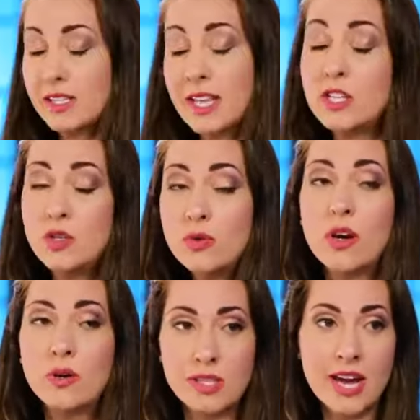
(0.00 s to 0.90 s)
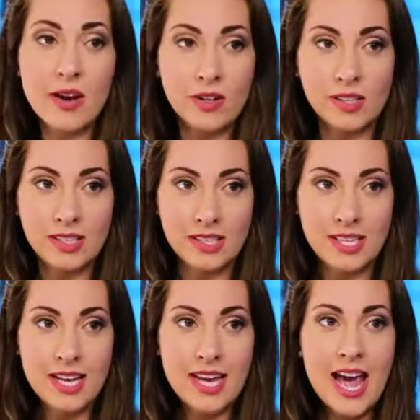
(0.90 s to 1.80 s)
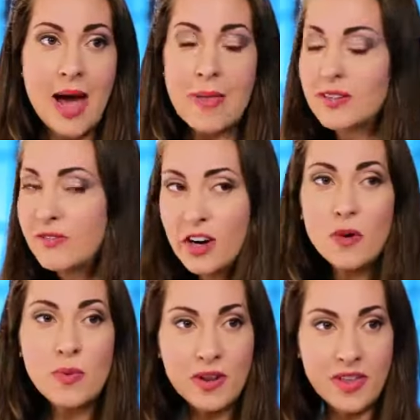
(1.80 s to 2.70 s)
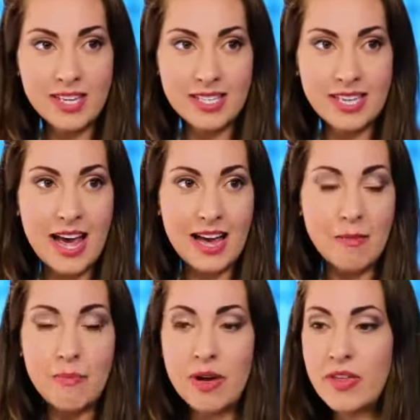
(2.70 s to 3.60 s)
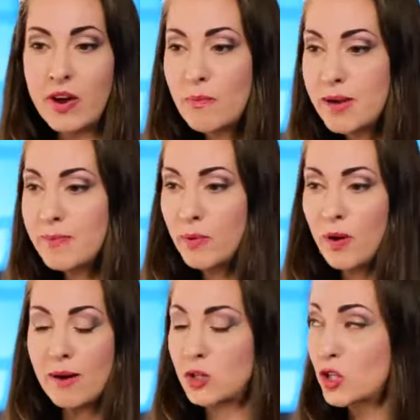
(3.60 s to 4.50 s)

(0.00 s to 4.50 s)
is they do go stale. And that's a very weird thing to say, but there are people, I'm